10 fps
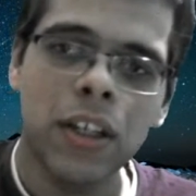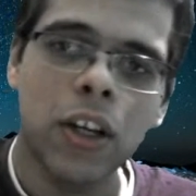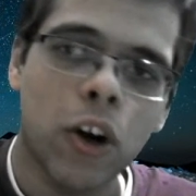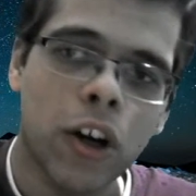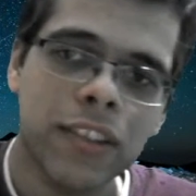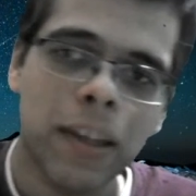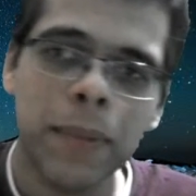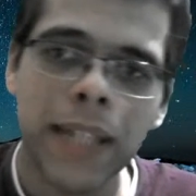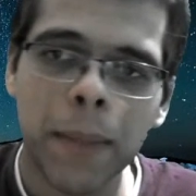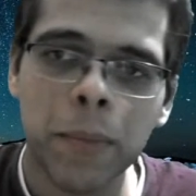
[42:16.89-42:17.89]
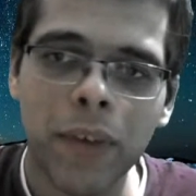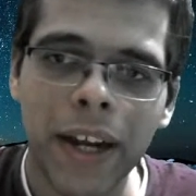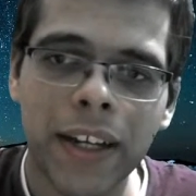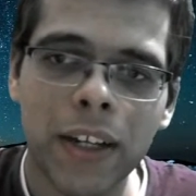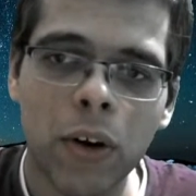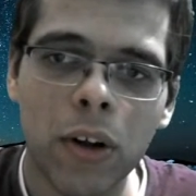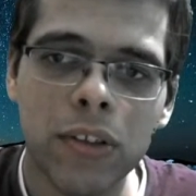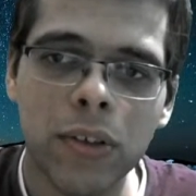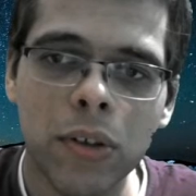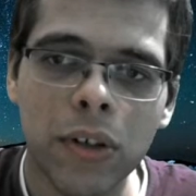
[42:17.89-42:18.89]
or sometimes white can
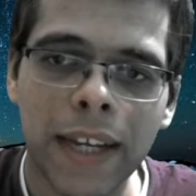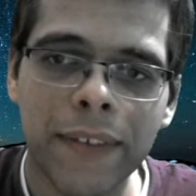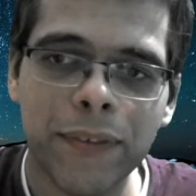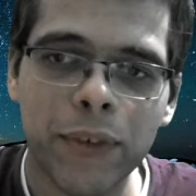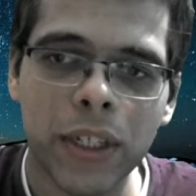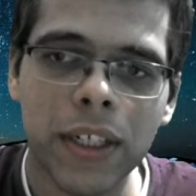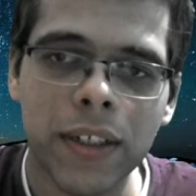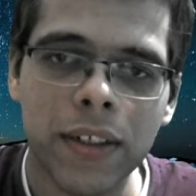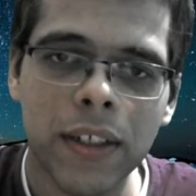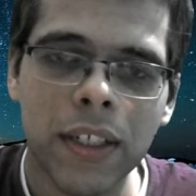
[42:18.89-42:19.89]
also go f4 here.